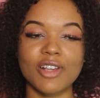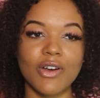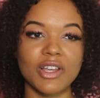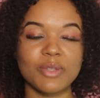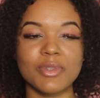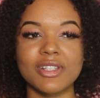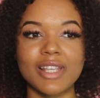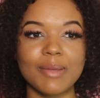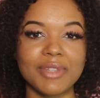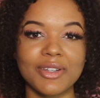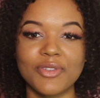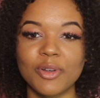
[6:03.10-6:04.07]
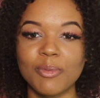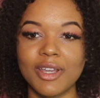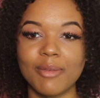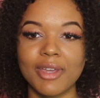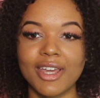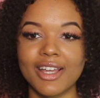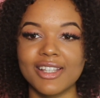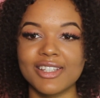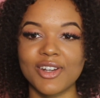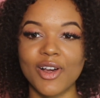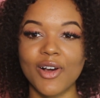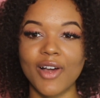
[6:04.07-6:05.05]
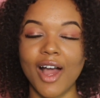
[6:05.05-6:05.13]
always been something for me because you
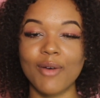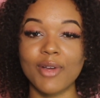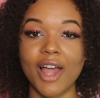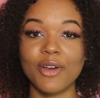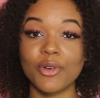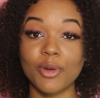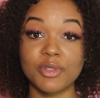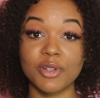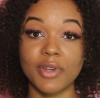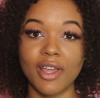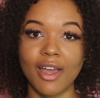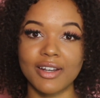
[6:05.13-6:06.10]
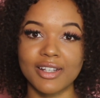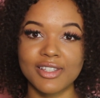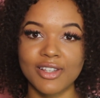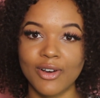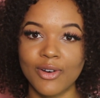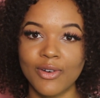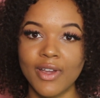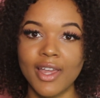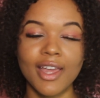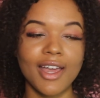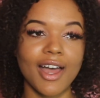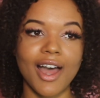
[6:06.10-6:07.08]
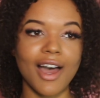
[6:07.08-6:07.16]
know I, I grew up to Rihanna, so
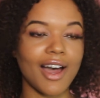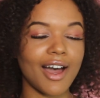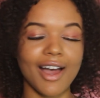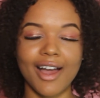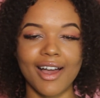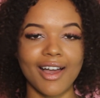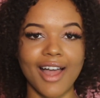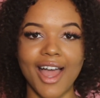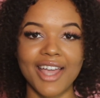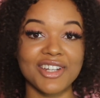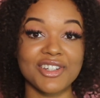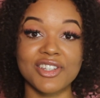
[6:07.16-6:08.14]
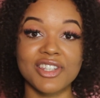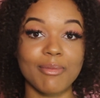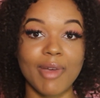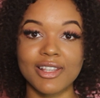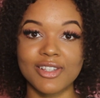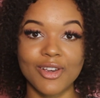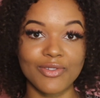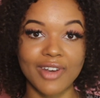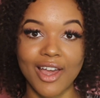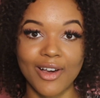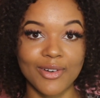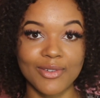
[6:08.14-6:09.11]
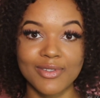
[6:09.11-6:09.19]
uh, I, can just see myself
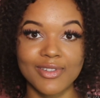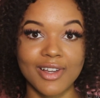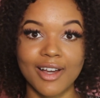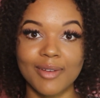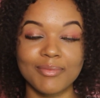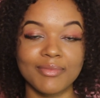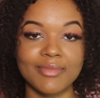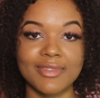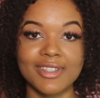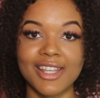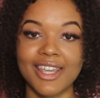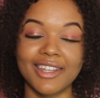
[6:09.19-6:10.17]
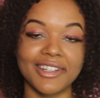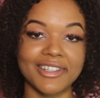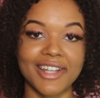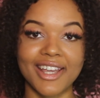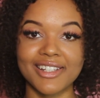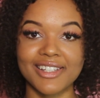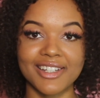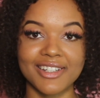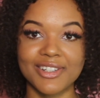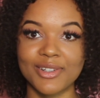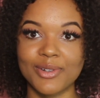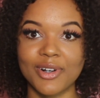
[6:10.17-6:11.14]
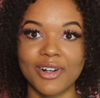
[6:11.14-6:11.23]
now um, singing and dancing
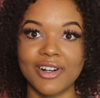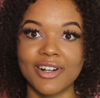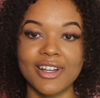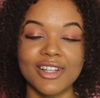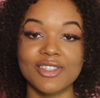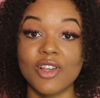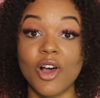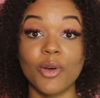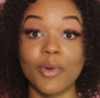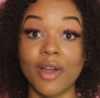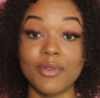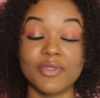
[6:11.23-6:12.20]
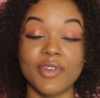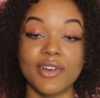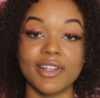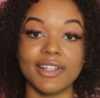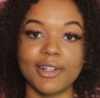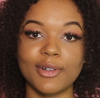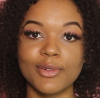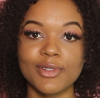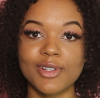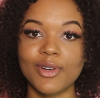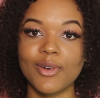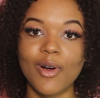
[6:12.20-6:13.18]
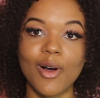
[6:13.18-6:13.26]
to her song when I was very little.
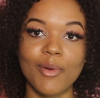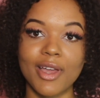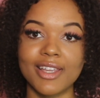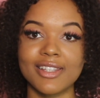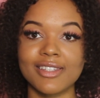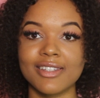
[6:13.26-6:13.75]
So always.